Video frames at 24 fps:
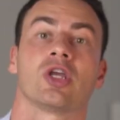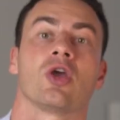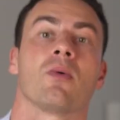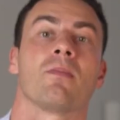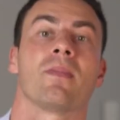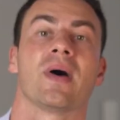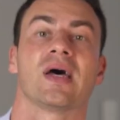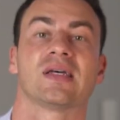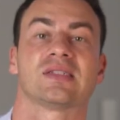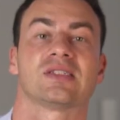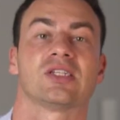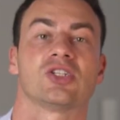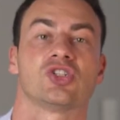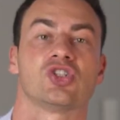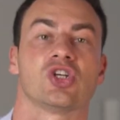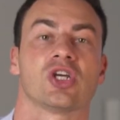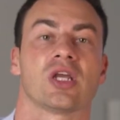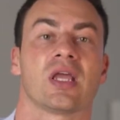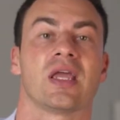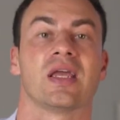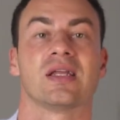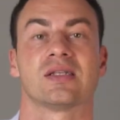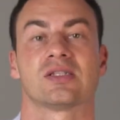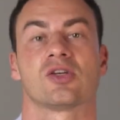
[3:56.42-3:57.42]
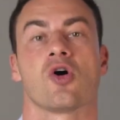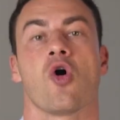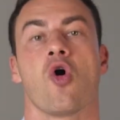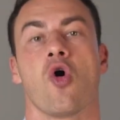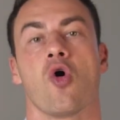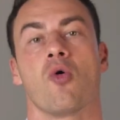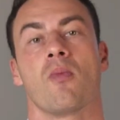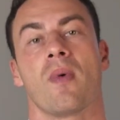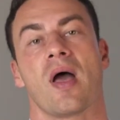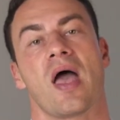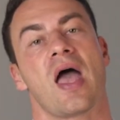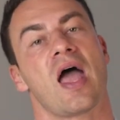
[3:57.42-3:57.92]
your messaging hits
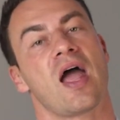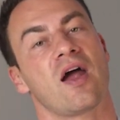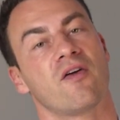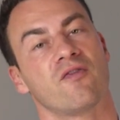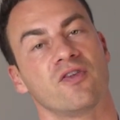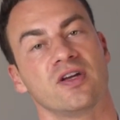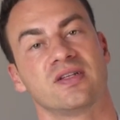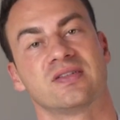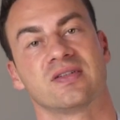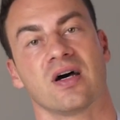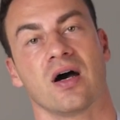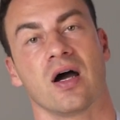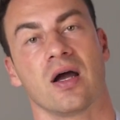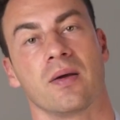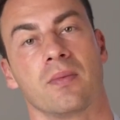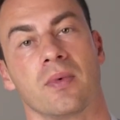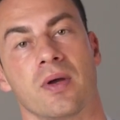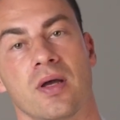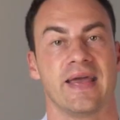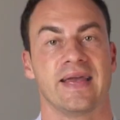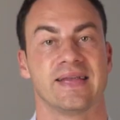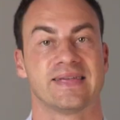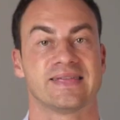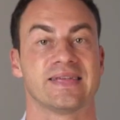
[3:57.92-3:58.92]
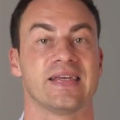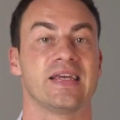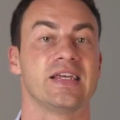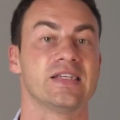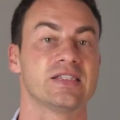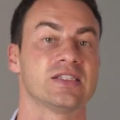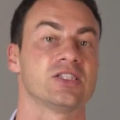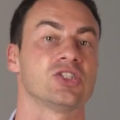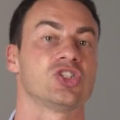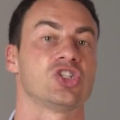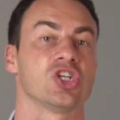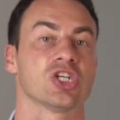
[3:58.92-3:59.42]
home every time. It
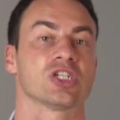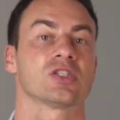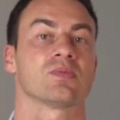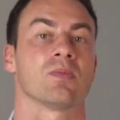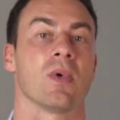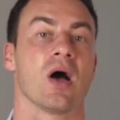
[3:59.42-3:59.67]
isn't just